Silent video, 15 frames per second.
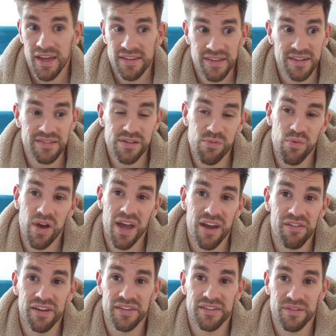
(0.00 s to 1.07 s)
It's actually
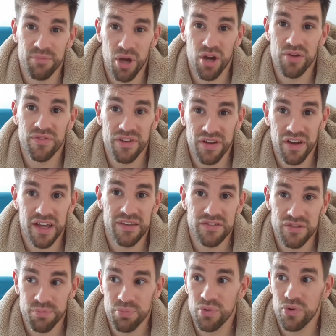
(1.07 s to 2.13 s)
wearing some overnight
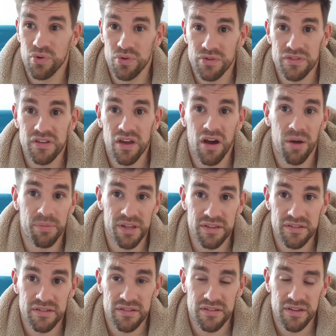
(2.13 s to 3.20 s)
support
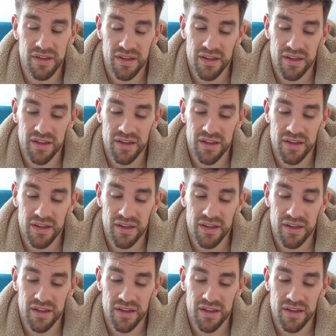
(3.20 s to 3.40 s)
garments.